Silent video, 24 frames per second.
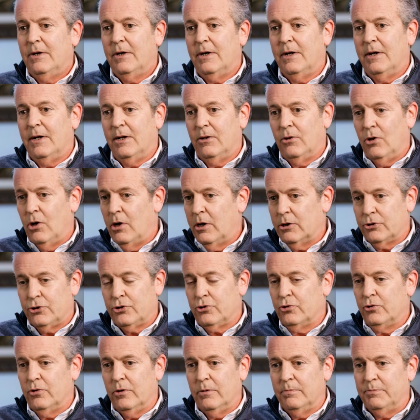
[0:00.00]
a
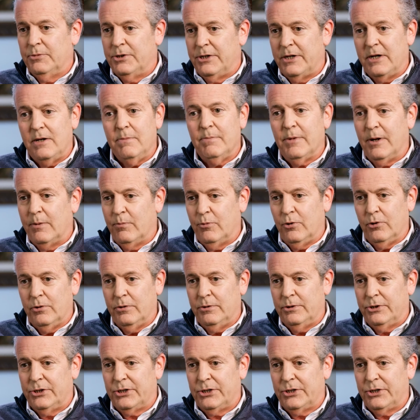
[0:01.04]
long-term team member